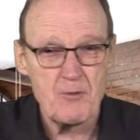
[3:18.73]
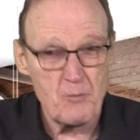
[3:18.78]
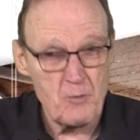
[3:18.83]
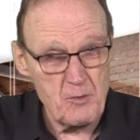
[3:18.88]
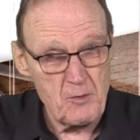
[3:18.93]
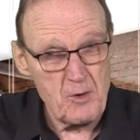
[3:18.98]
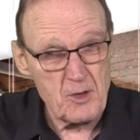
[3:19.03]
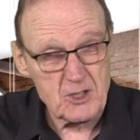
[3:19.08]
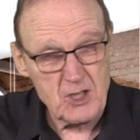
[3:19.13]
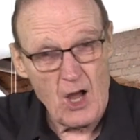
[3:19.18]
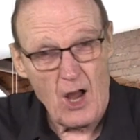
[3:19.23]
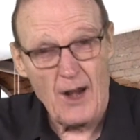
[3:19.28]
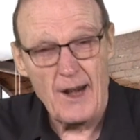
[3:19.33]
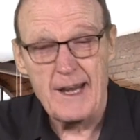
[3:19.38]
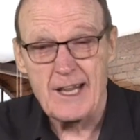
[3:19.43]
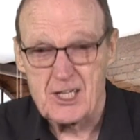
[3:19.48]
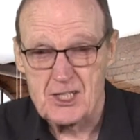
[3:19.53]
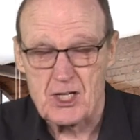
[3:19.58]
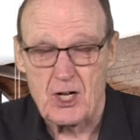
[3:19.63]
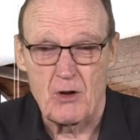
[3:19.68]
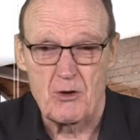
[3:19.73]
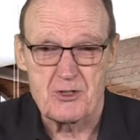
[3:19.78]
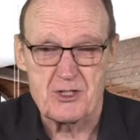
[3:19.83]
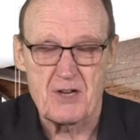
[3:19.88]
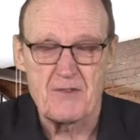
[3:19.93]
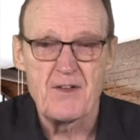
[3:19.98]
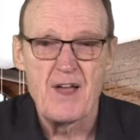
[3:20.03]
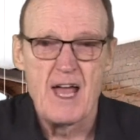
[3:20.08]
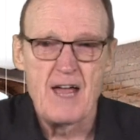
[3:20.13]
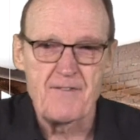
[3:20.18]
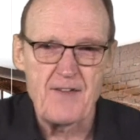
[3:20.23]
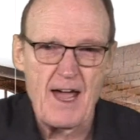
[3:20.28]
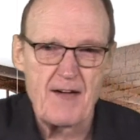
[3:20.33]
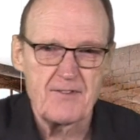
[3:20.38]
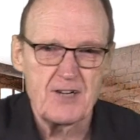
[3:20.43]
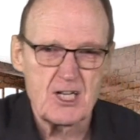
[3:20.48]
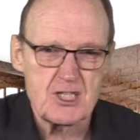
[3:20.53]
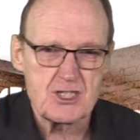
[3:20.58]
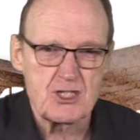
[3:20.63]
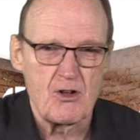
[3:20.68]
we'll call an exclusive, if you have
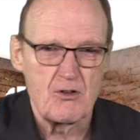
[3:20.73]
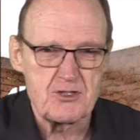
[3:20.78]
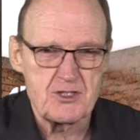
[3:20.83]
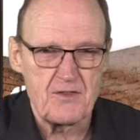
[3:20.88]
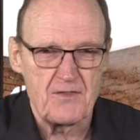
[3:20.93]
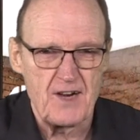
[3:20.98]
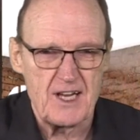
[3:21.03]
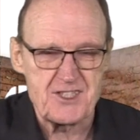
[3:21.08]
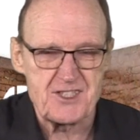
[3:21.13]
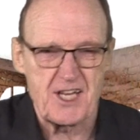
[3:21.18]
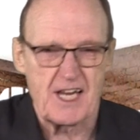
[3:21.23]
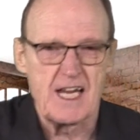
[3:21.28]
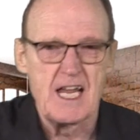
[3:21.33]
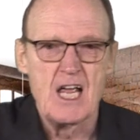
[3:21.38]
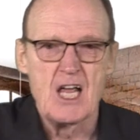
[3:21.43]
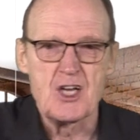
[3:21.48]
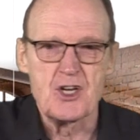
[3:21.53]
an exclusive listing,